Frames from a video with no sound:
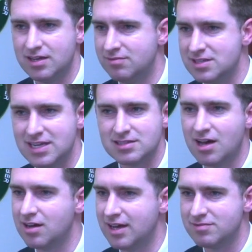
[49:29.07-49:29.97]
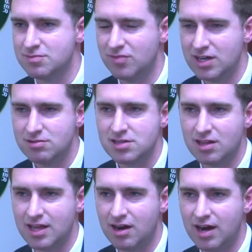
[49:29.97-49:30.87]
Even TikTok have some videos
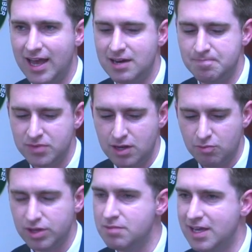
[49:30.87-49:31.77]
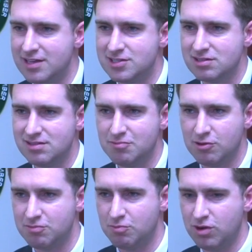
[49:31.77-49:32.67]
on there, and really making sure that
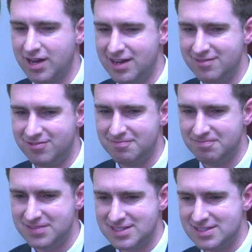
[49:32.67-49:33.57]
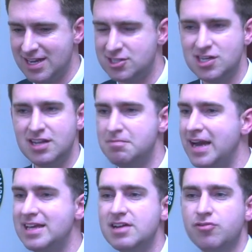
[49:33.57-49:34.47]
we're kind of touching in
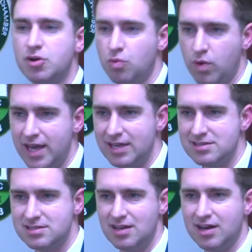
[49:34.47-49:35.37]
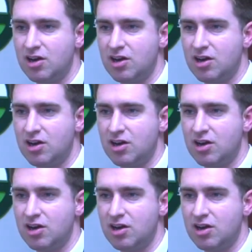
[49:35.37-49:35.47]
many different ways,